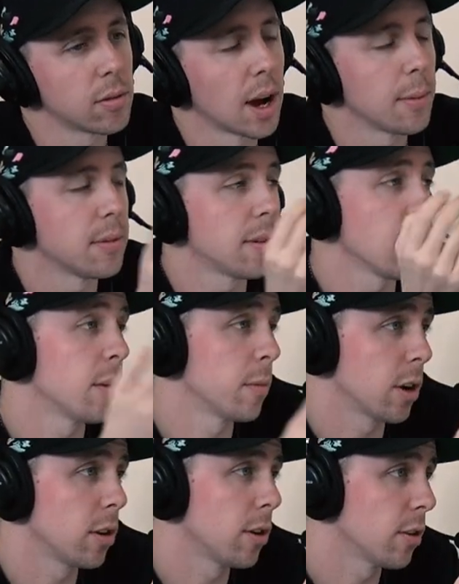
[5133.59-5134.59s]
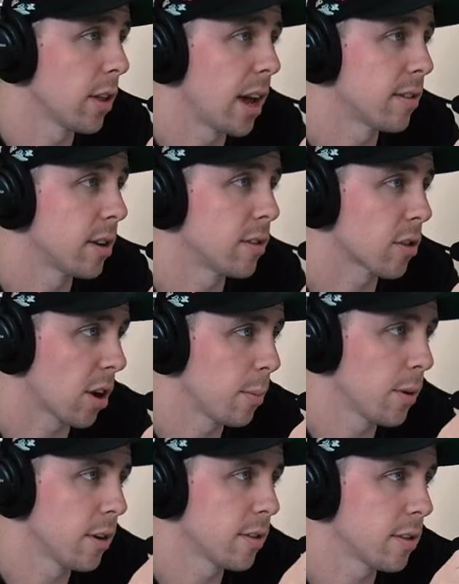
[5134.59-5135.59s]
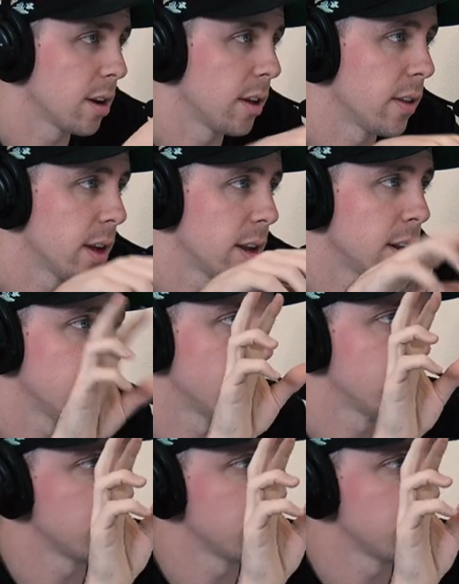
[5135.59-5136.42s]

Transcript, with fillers: I tell them to go to your last Instagram post and then